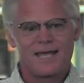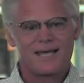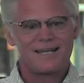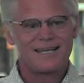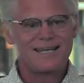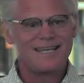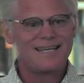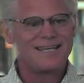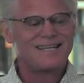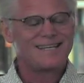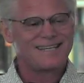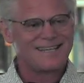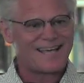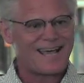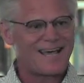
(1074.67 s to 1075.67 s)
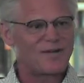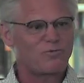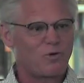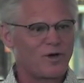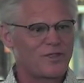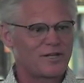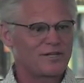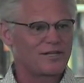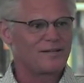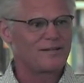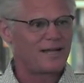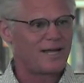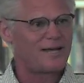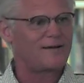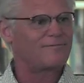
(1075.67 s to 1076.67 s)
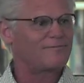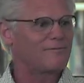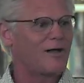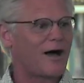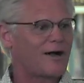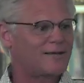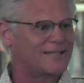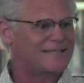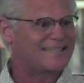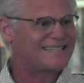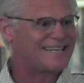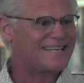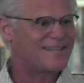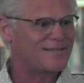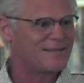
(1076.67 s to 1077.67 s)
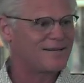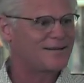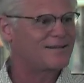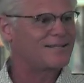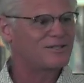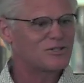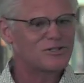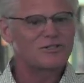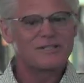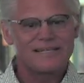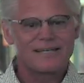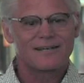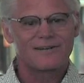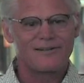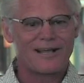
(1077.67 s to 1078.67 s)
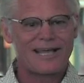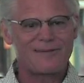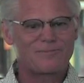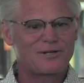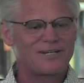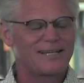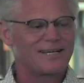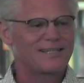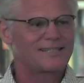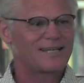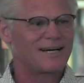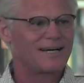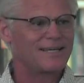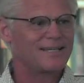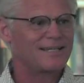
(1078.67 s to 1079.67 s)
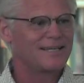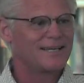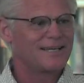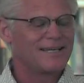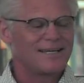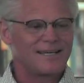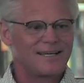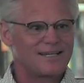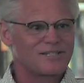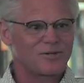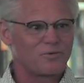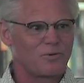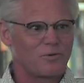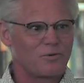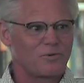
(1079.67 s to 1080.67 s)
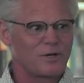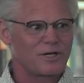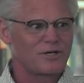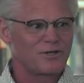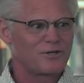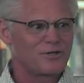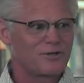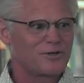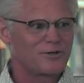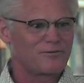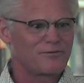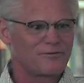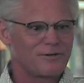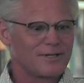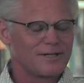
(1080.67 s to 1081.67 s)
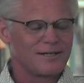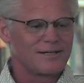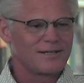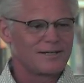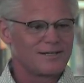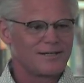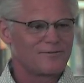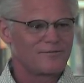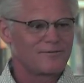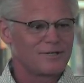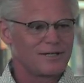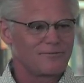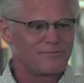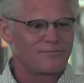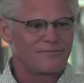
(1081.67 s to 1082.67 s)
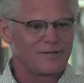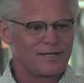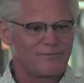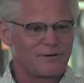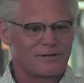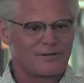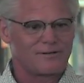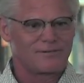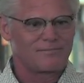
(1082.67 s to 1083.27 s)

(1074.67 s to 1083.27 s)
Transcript: And he had one that didn't have locking teeth in it. He just clamped it down tight. And I said, Well, what do you do if, if, if, if it